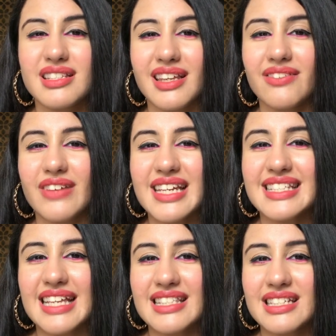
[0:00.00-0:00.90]
skin very
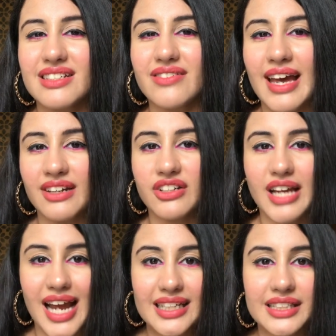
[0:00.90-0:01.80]
sensitive and
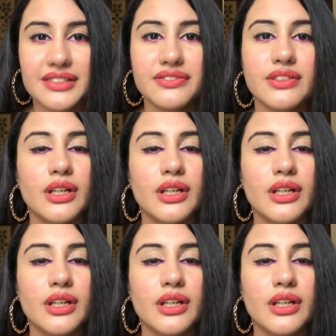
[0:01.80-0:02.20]
reactive.